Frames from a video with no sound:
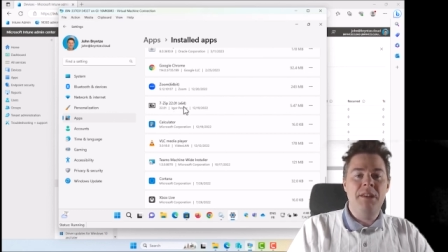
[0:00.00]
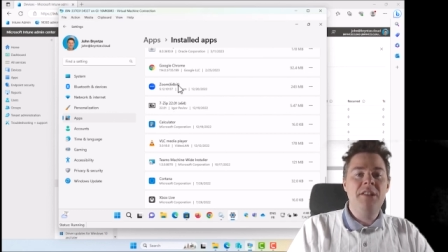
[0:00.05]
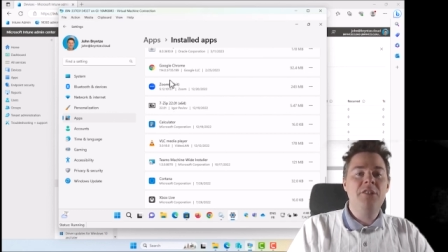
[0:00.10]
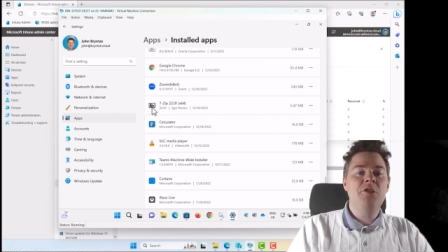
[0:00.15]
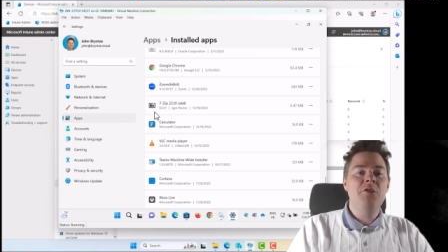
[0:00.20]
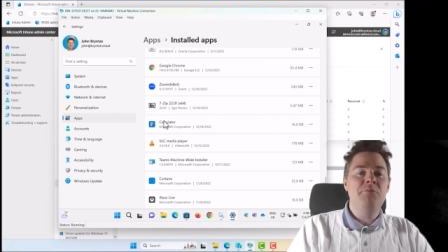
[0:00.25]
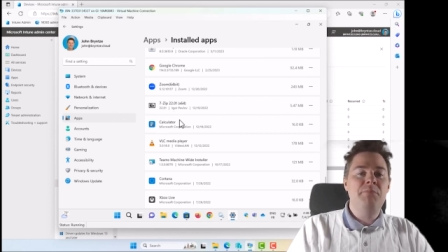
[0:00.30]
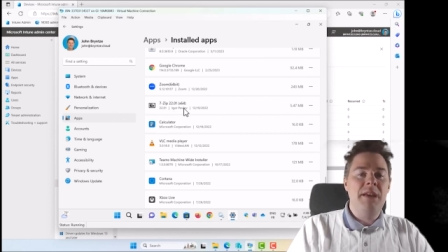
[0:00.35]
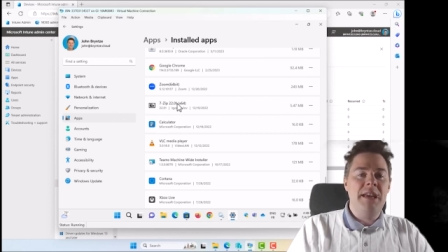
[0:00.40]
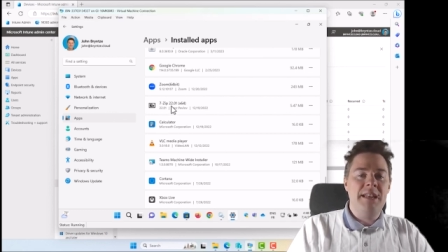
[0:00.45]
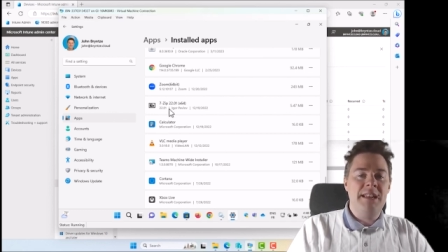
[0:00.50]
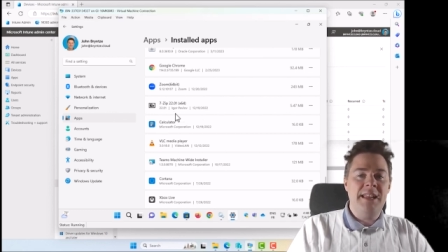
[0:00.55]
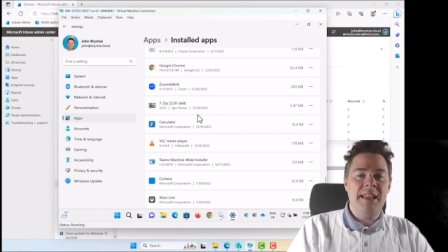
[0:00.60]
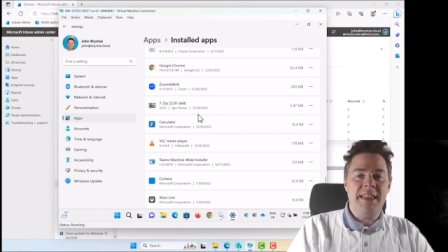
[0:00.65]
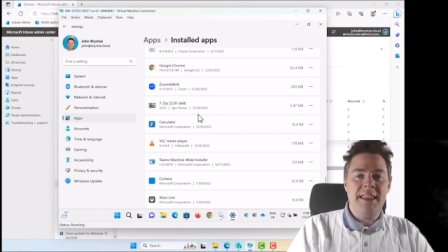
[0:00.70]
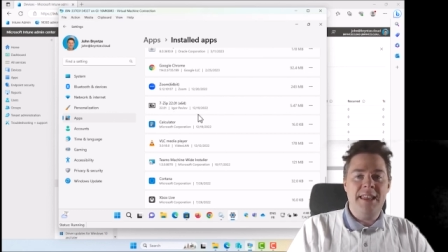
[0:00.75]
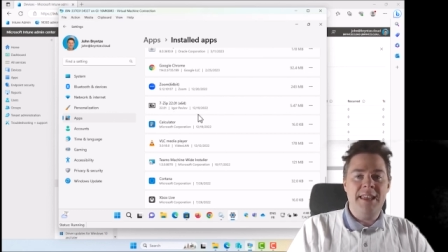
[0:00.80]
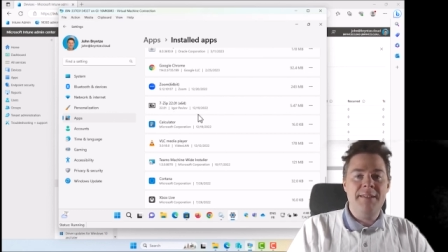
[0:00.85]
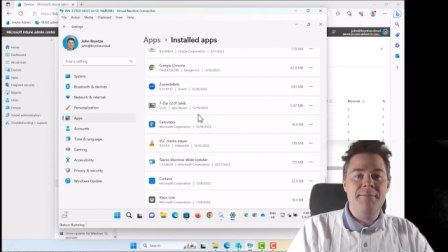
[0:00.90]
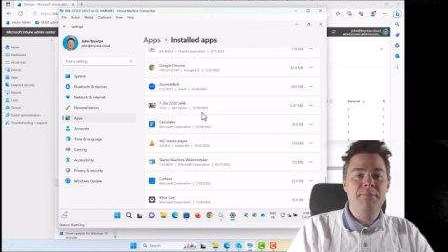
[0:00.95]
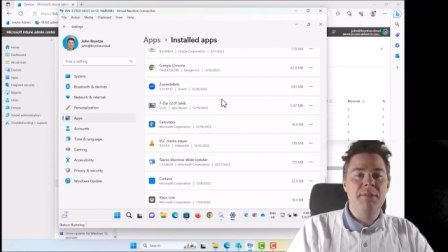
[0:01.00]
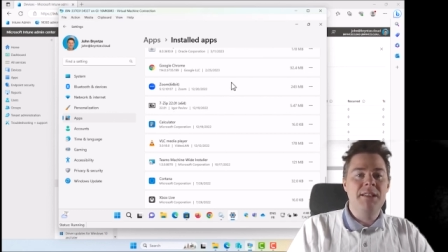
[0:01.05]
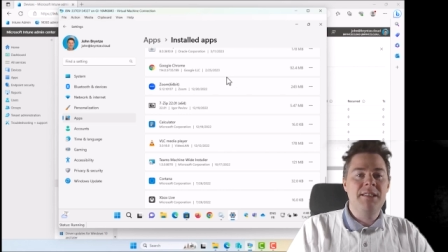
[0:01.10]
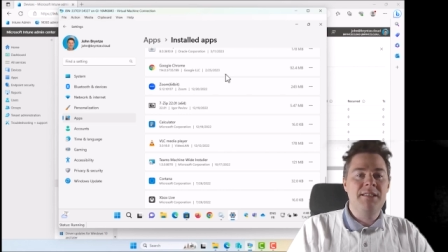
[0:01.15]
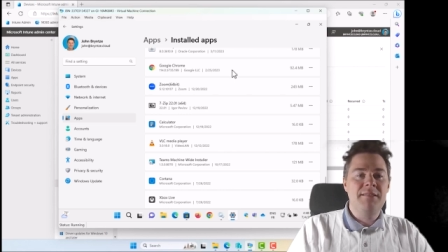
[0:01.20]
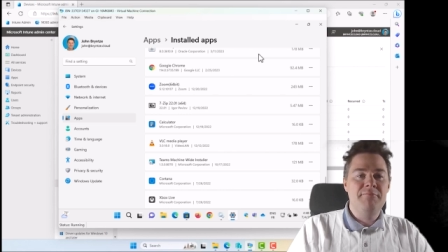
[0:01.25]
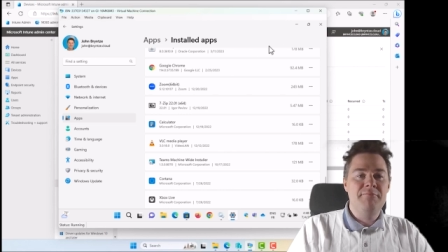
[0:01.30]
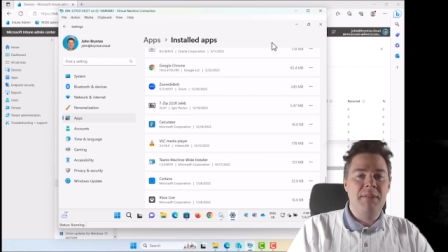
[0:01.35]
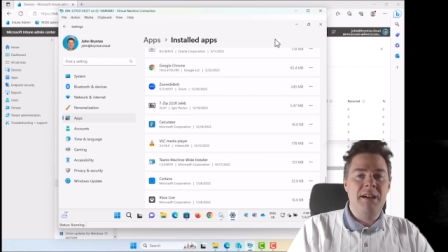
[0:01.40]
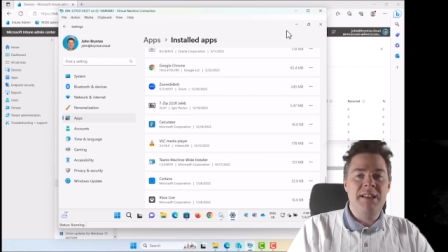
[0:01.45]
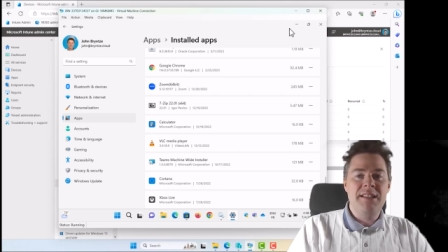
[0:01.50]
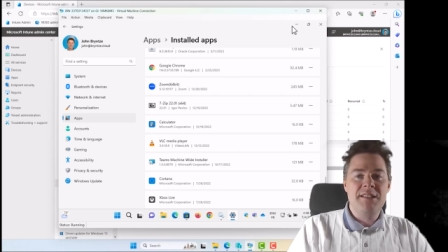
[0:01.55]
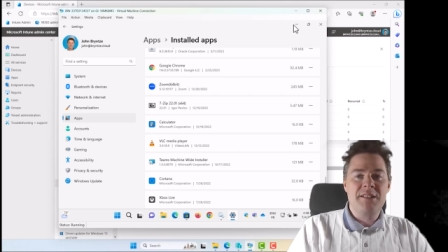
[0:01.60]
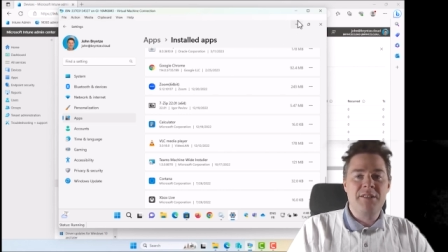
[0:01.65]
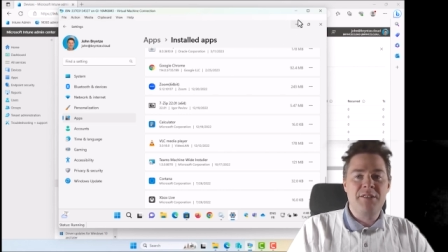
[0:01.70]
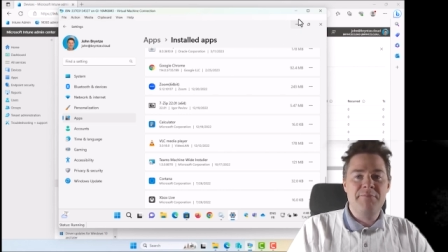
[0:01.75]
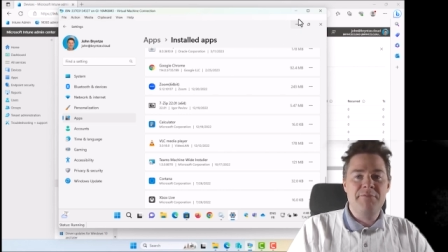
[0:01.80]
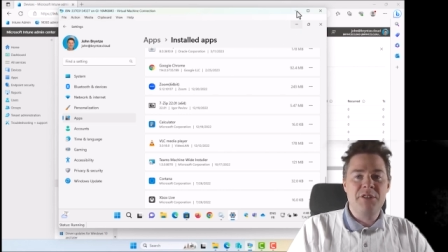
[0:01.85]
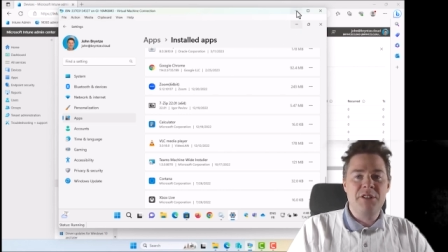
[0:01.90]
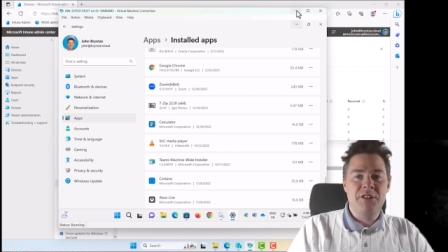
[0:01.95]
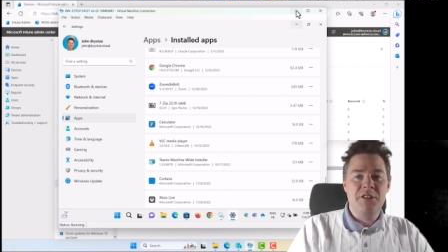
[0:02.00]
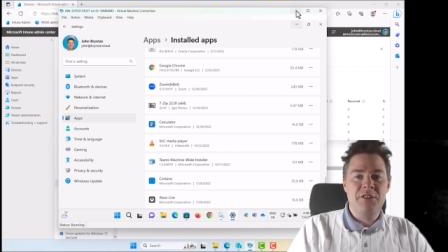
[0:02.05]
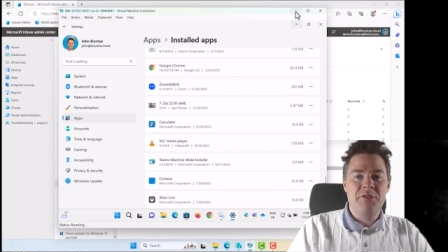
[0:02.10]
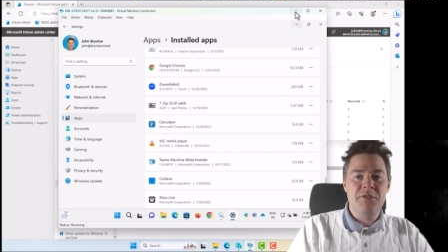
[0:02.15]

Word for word: It could be anything, but my script's going